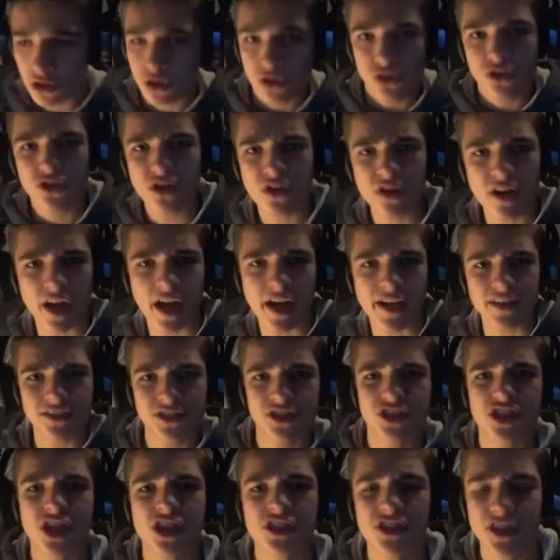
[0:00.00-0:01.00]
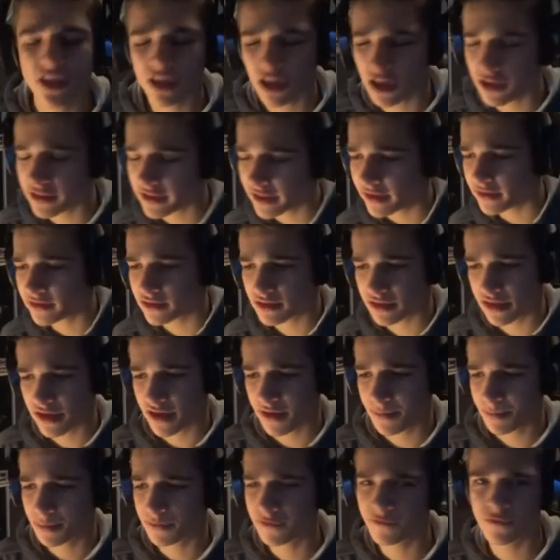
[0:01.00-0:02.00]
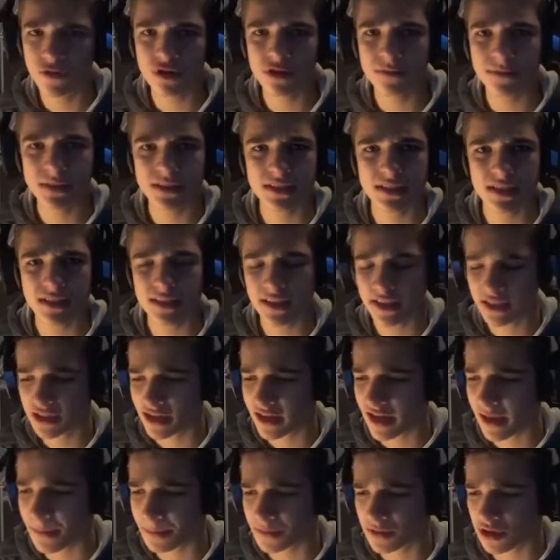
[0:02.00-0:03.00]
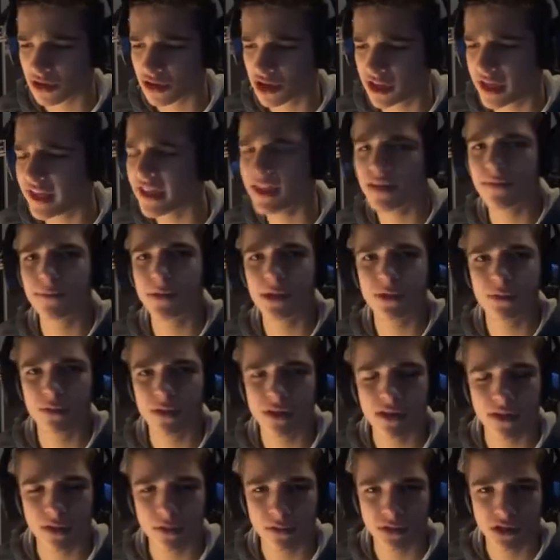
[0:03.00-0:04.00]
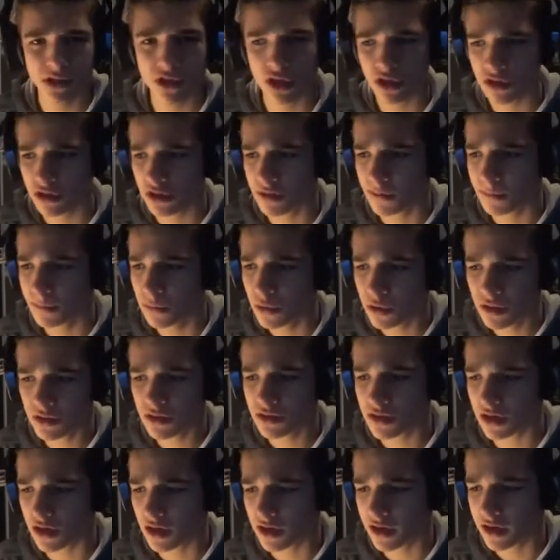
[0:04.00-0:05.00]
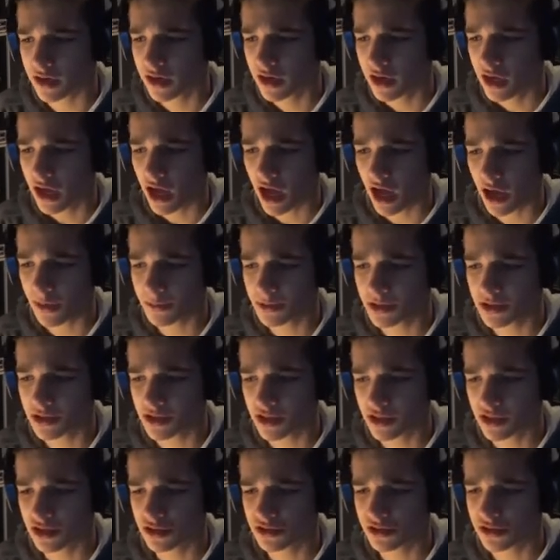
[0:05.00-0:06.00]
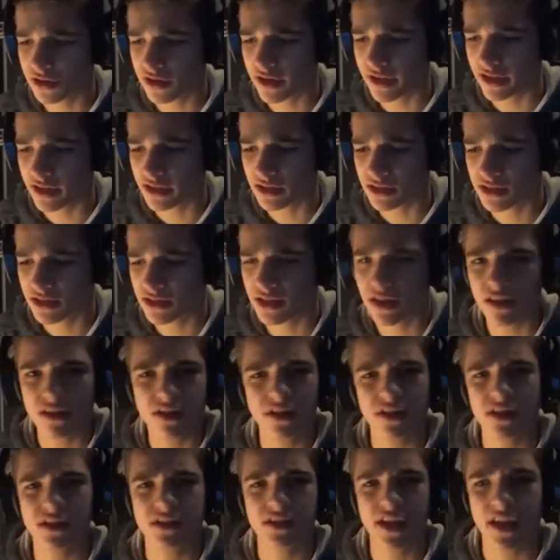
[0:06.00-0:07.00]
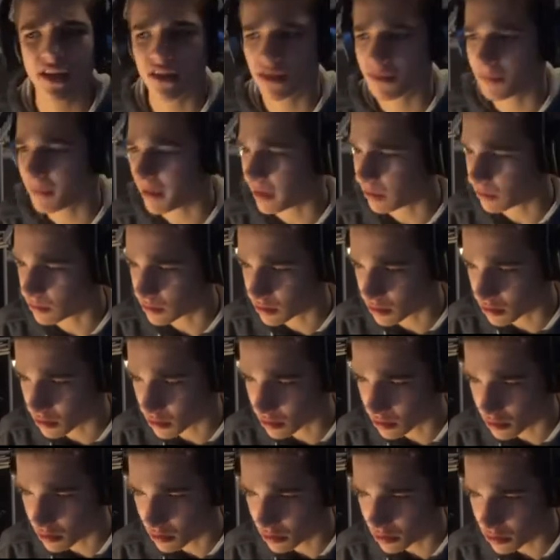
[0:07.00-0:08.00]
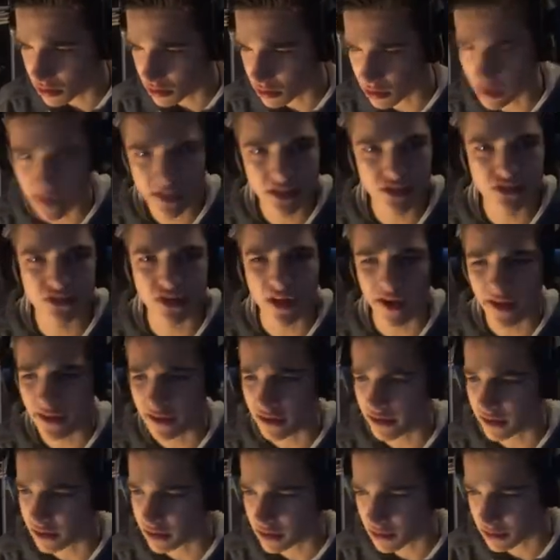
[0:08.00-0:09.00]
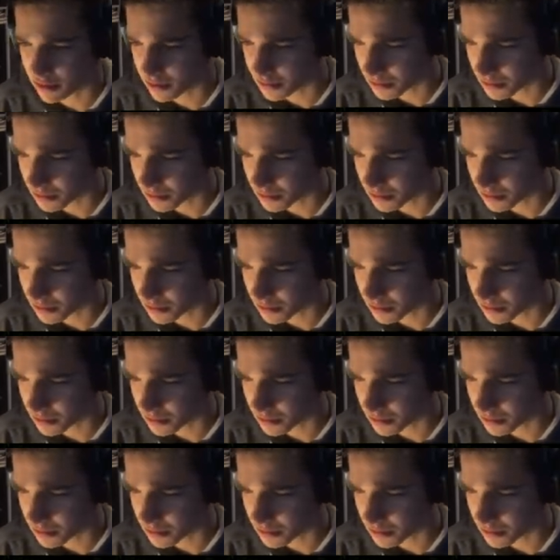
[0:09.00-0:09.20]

so guys, judging on that uh, performance that they kept on killing me when I was on the mortar, I'm just gonna try and stealthily take them out. So let's try this.